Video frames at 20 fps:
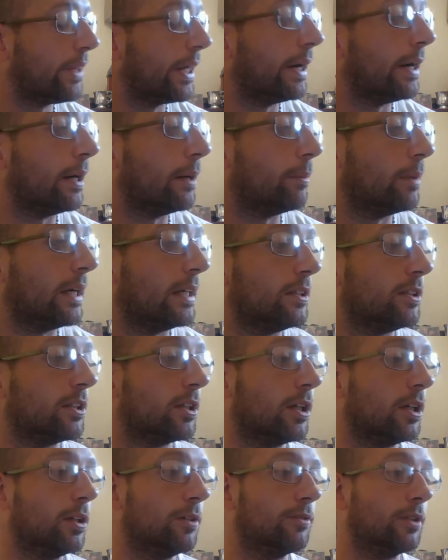and
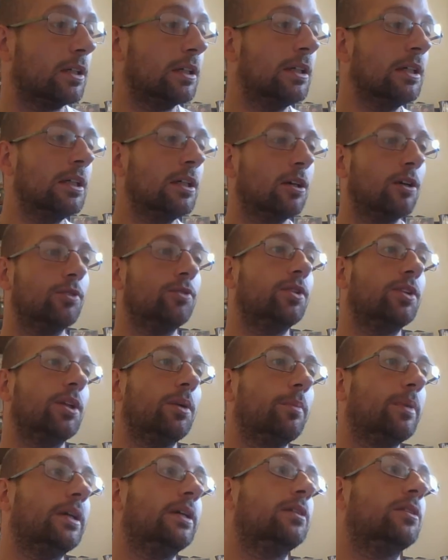Jehovah obviously
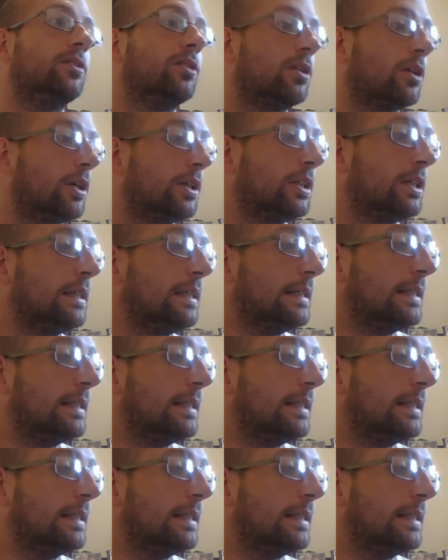means God,